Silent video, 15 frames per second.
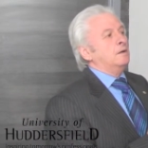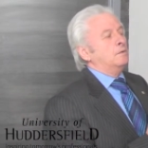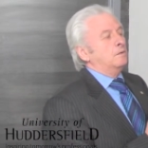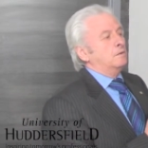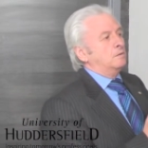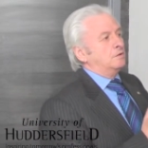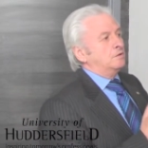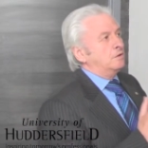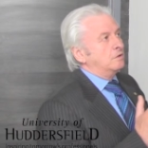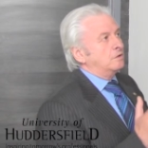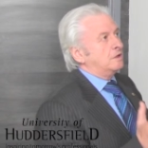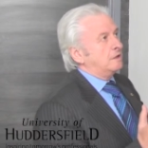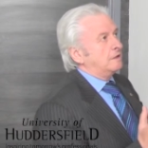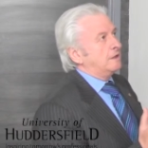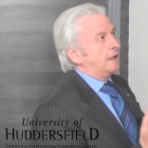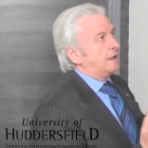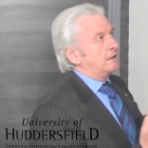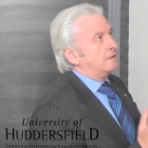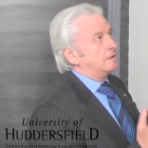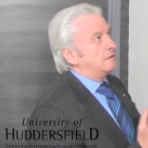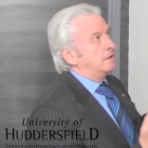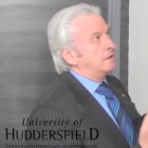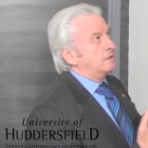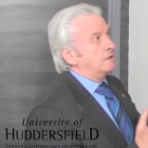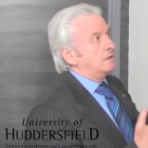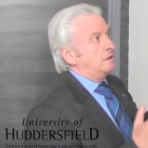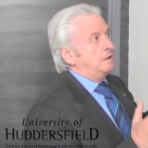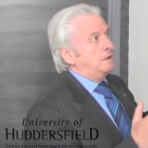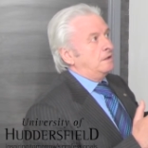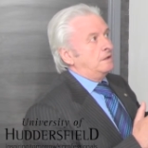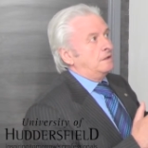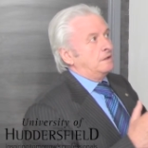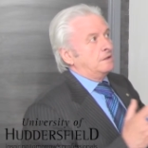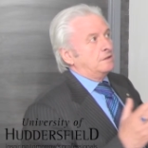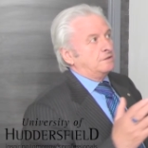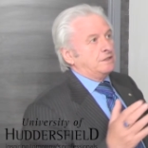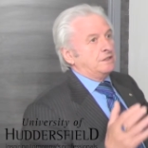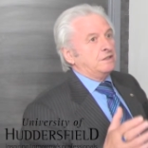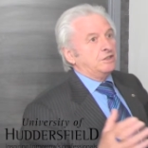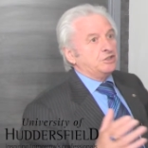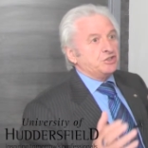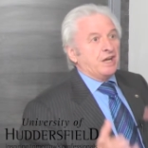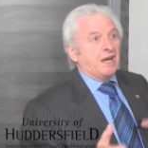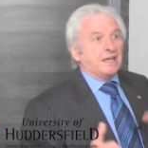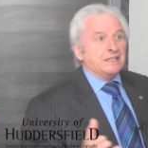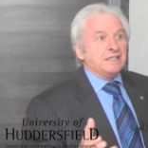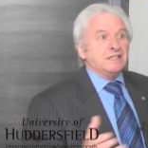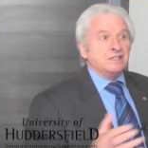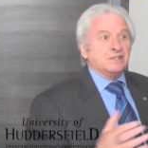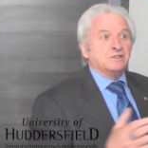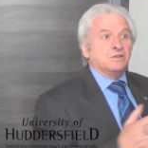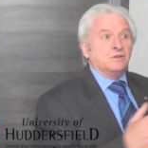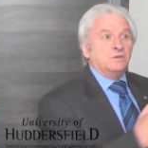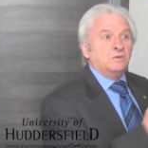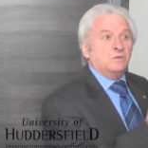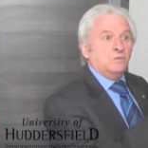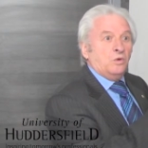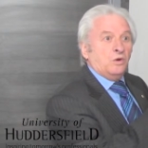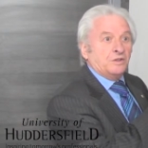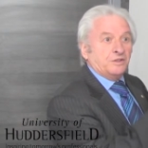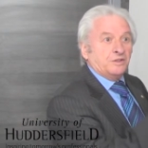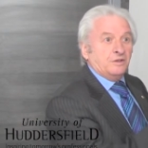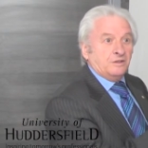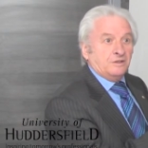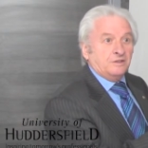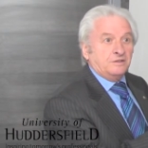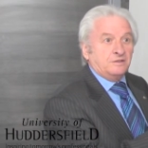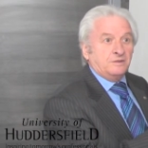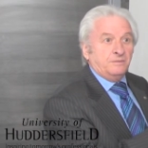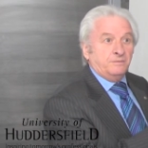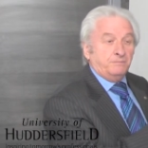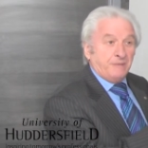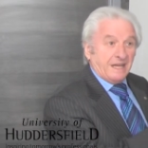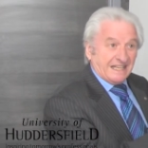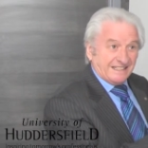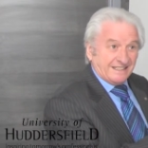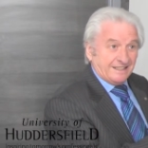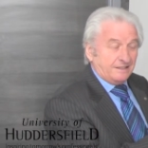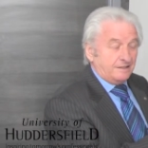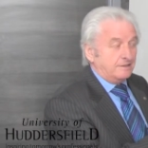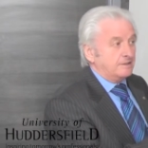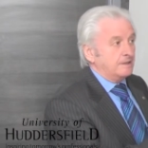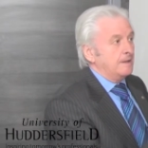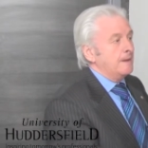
would look at that and thought, see the Chinese watercolors and paintings,